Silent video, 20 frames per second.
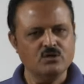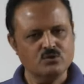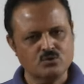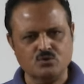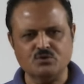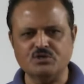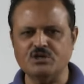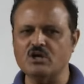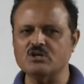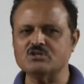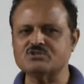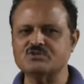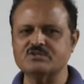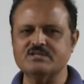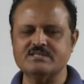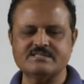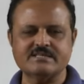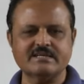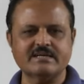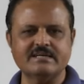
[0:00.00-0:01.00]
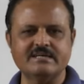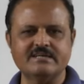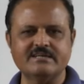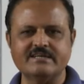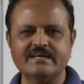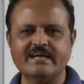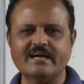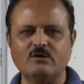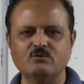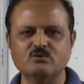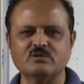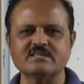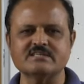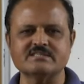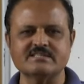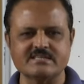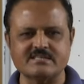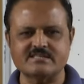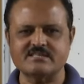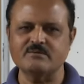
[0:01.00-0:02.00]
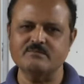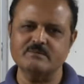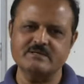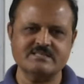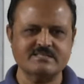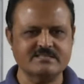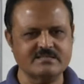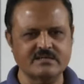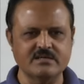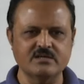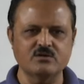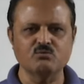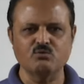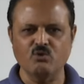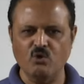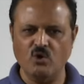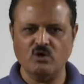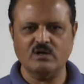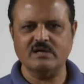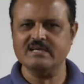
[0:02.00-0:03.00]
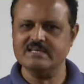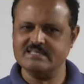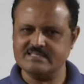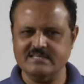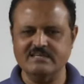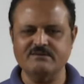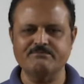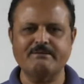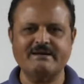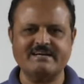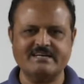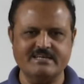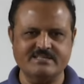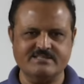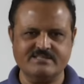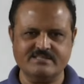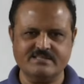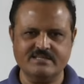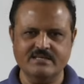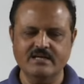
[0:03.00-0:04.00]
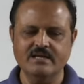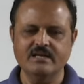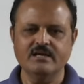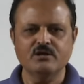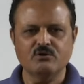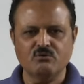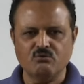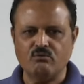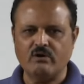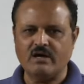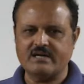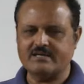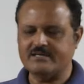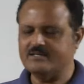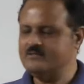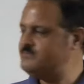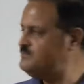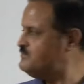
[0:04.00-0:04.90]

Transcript: Today also the single entry accounting system is in vogue, is in practice. What?